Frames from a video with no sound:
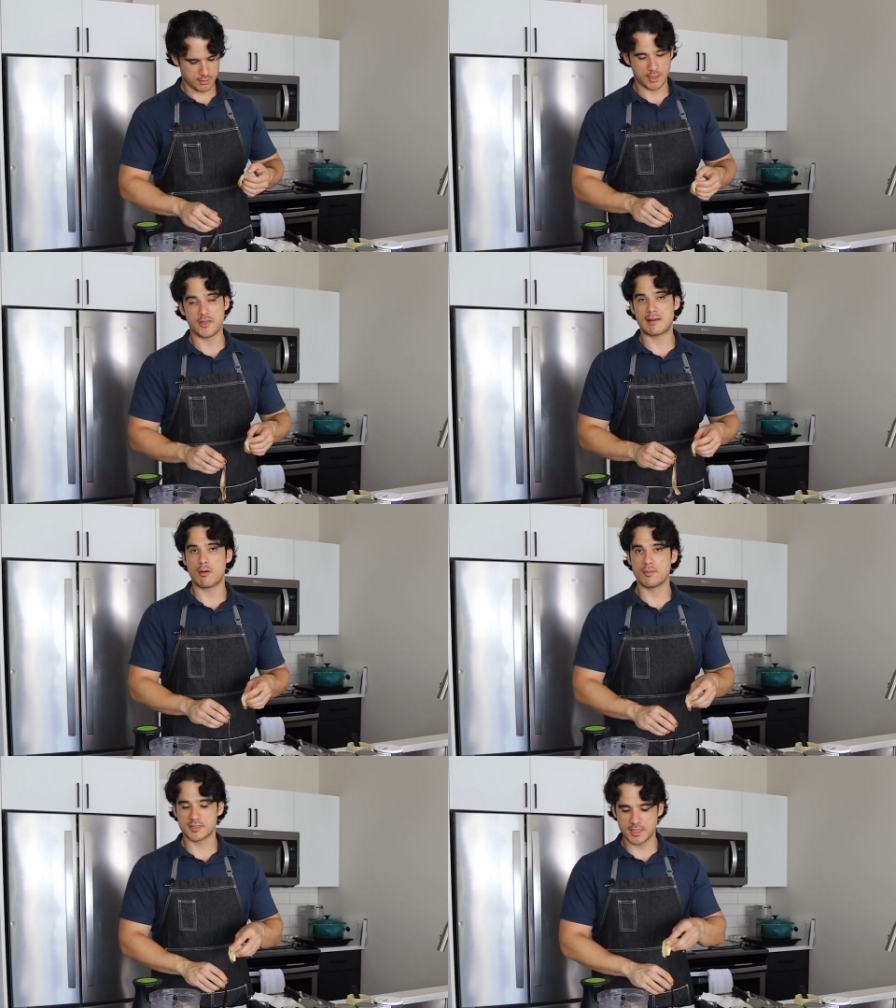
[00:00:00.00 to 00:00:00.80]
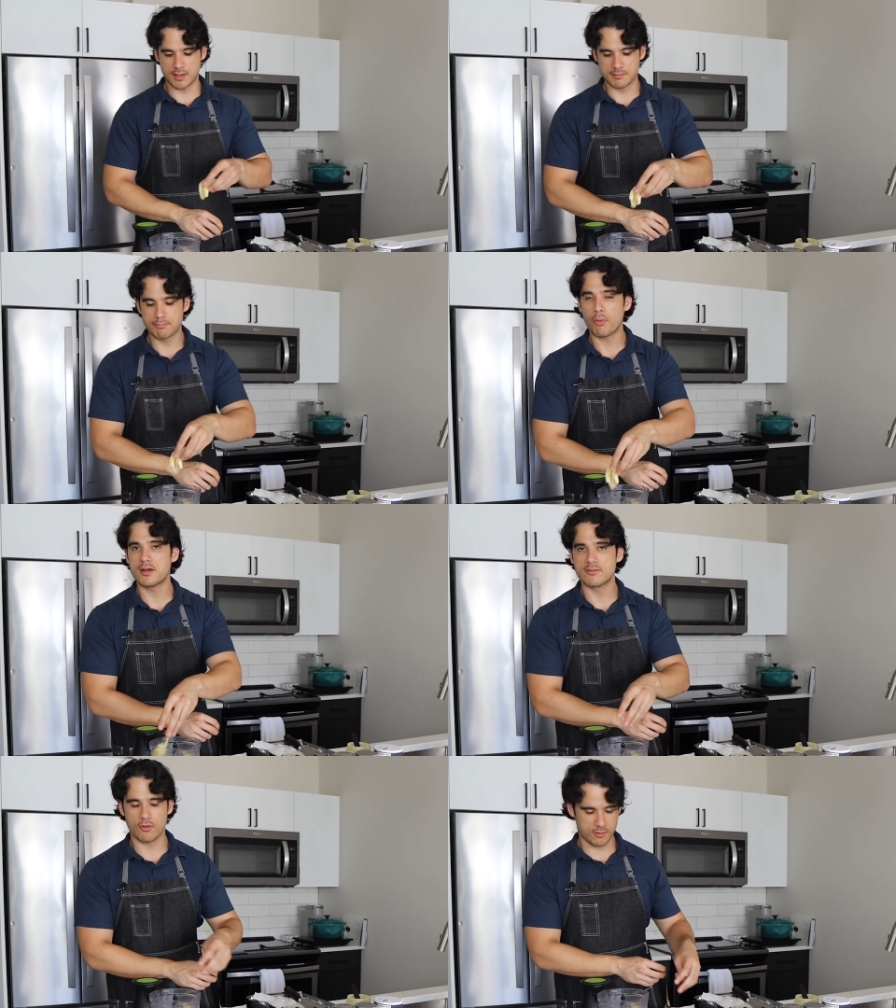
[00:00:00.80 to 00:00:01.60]
Now that I'm almost done,
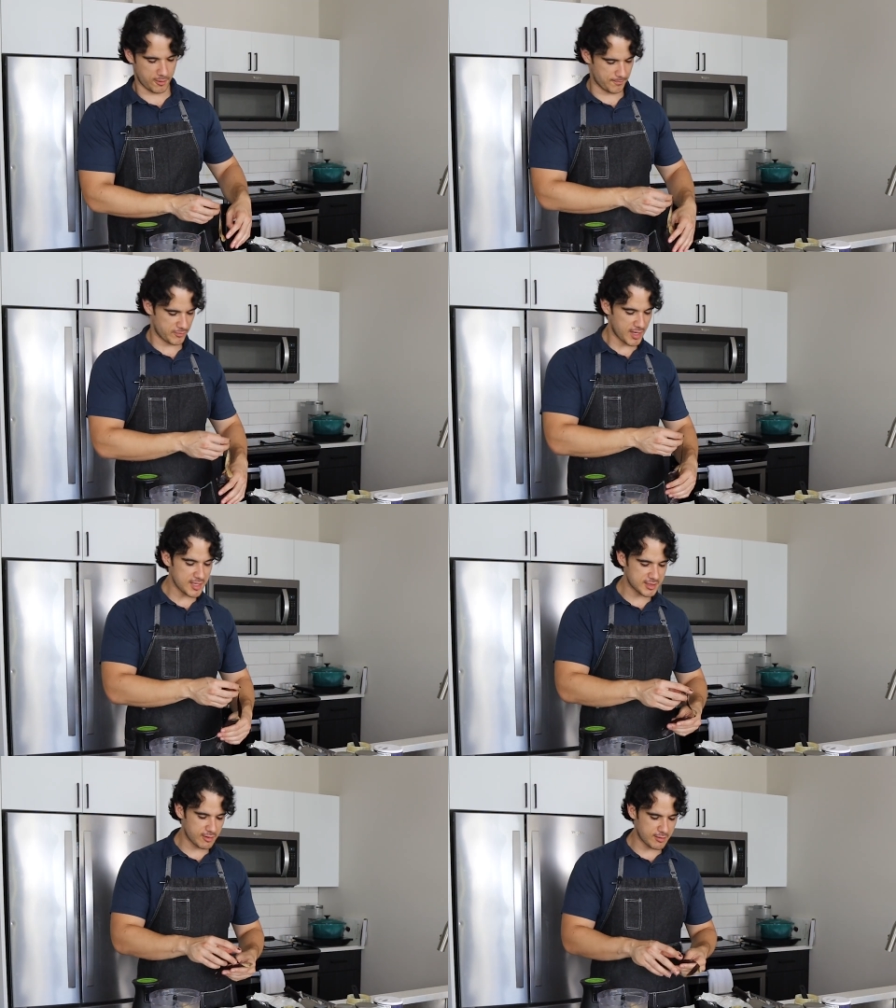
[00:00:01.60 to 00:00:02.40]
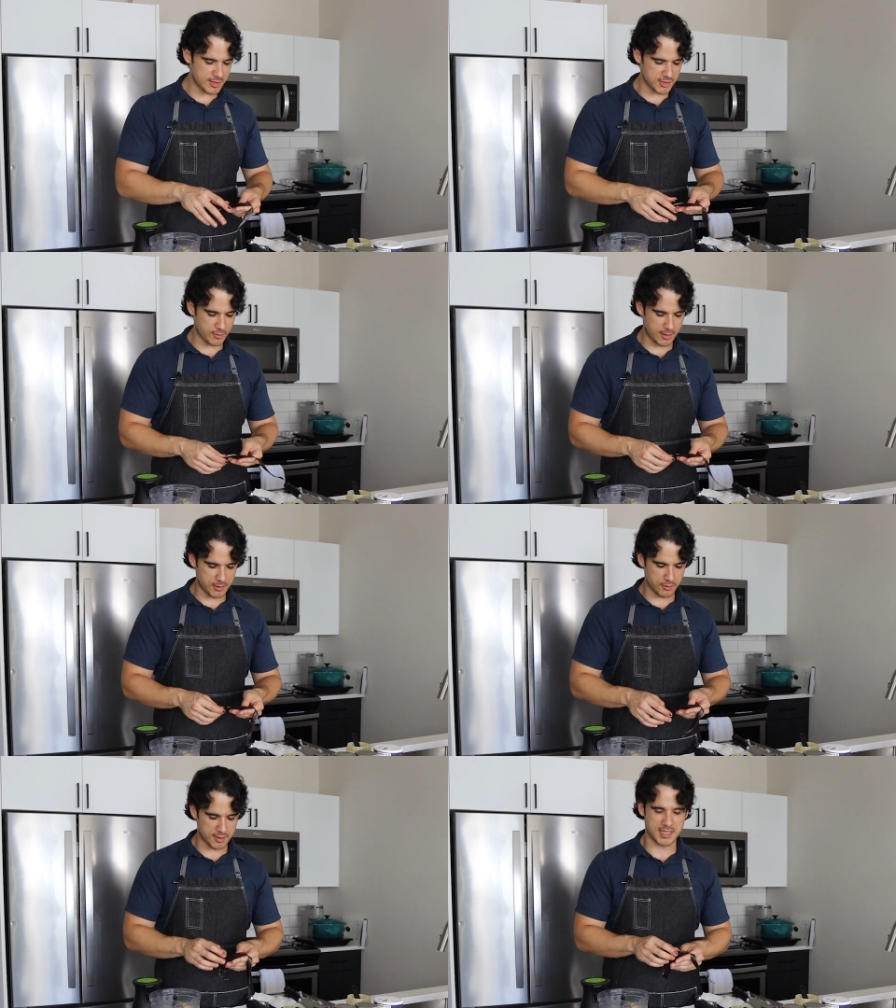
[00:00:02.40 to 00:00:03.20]
point of order. Is there an easier way to
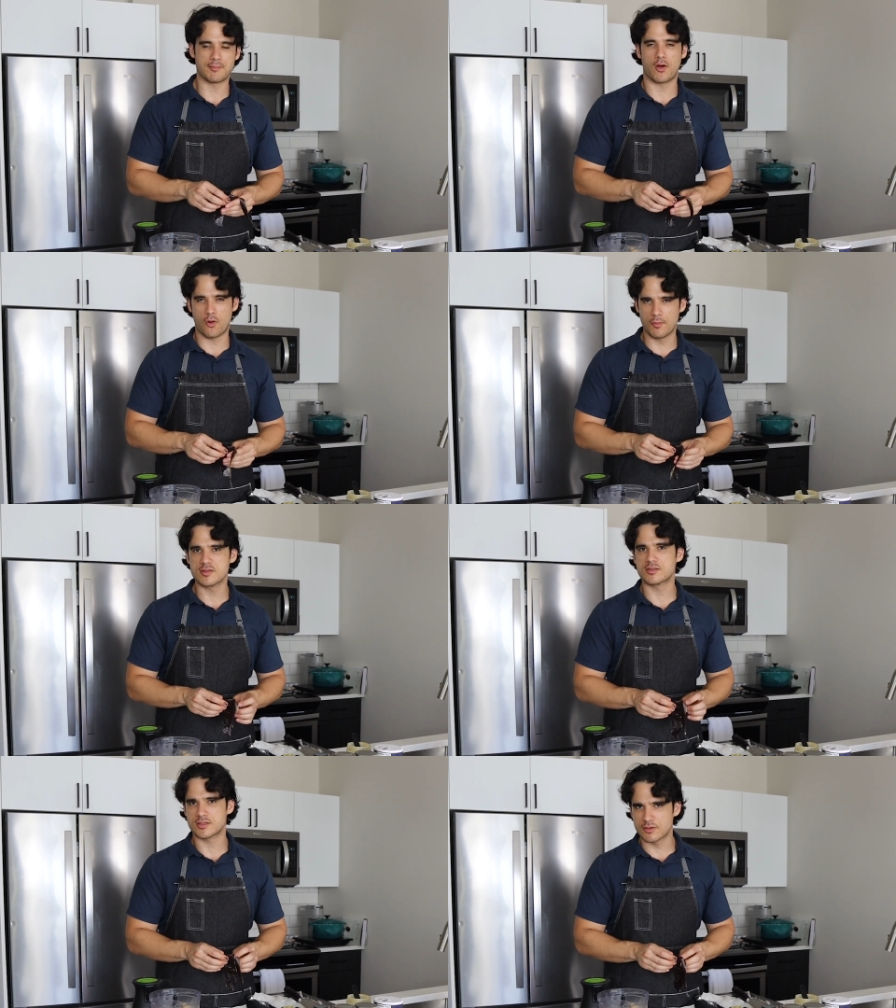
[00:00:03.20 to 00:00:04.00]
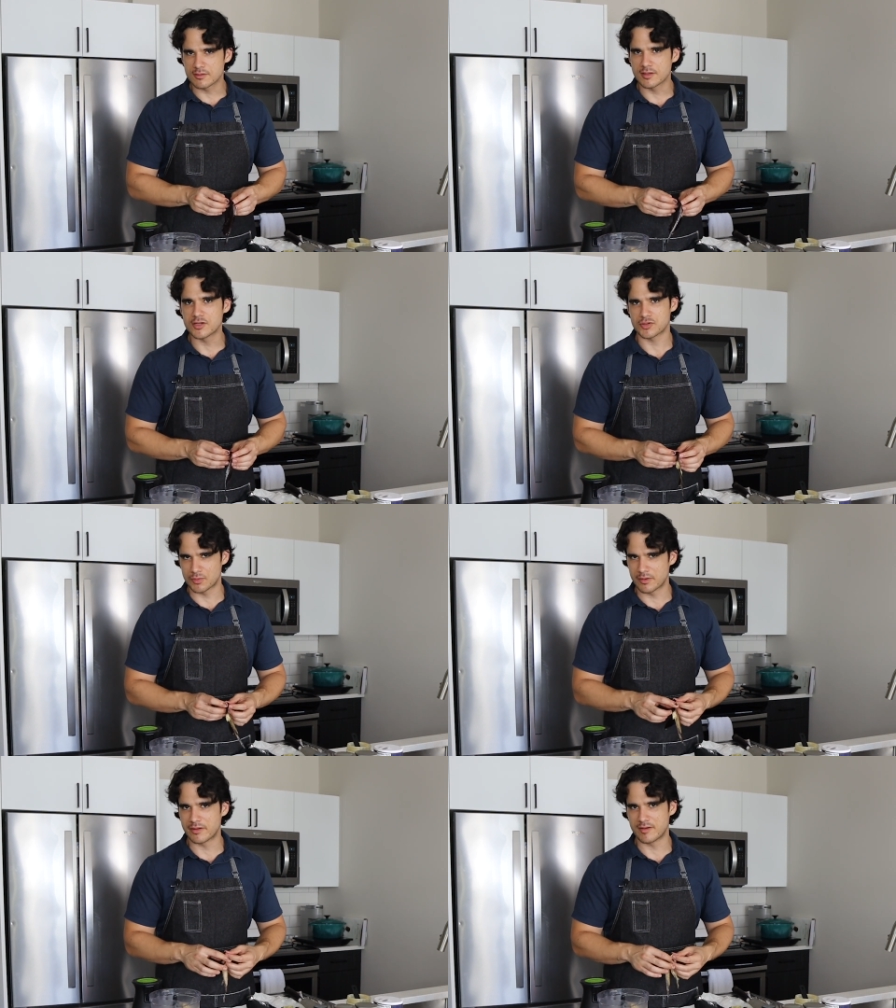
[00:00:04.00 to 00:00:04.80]
do this? I'm almost certainly
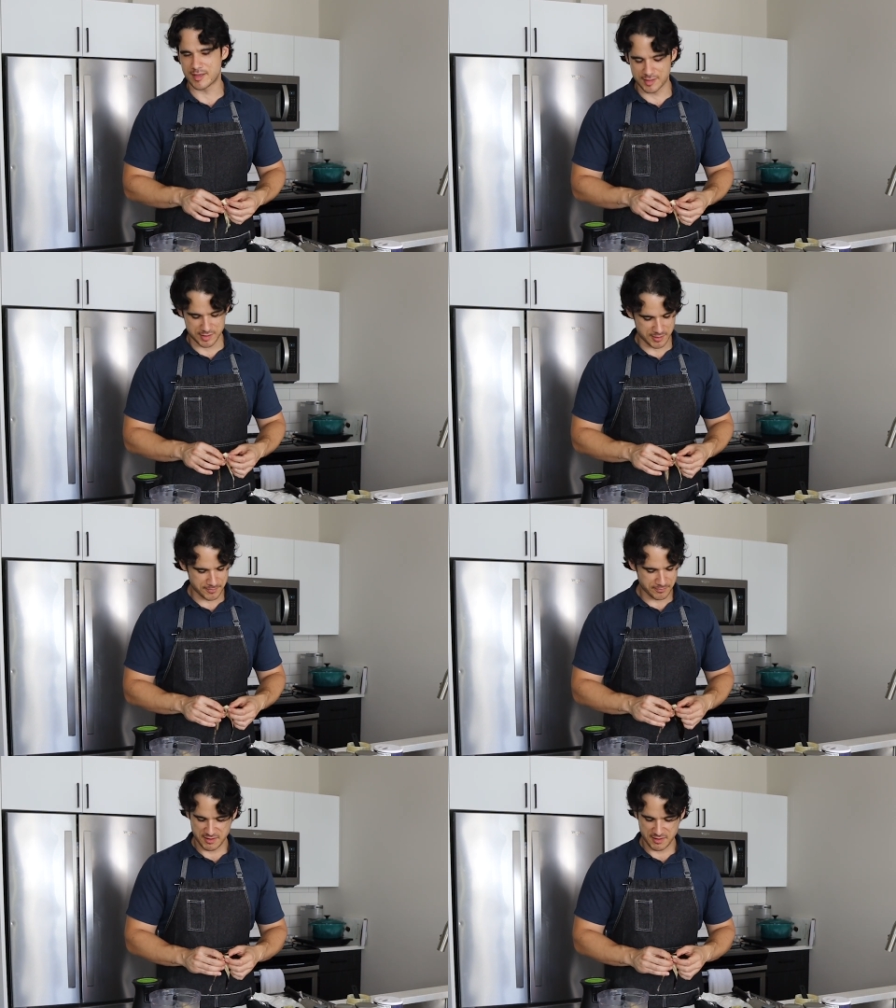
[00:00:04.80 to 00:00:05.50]
sure there is.